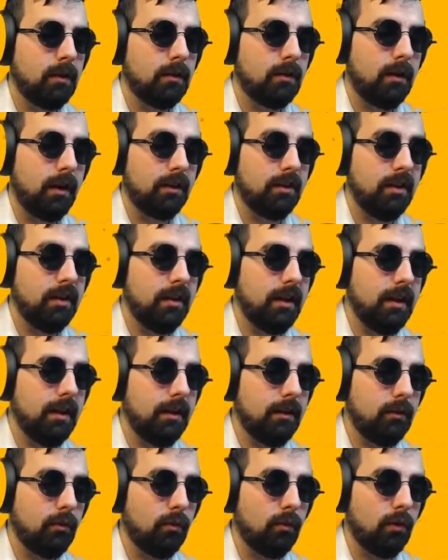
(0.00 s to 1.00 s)
I didn't hit
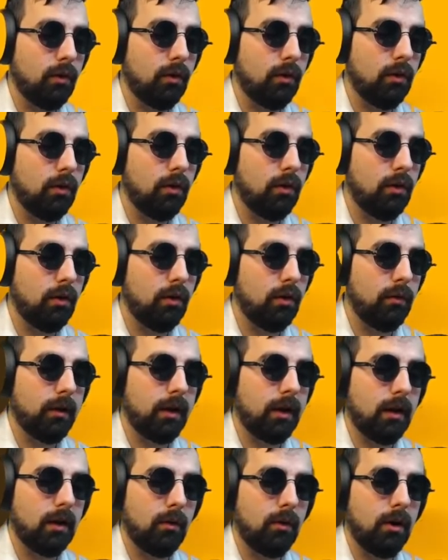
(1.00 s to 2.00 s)
it? Whoa, we
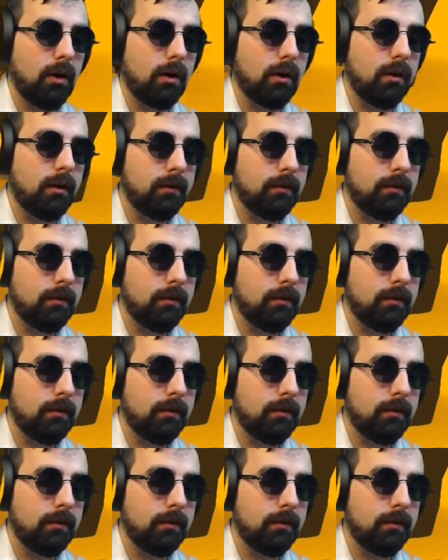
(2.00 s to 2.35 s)
gotta walk.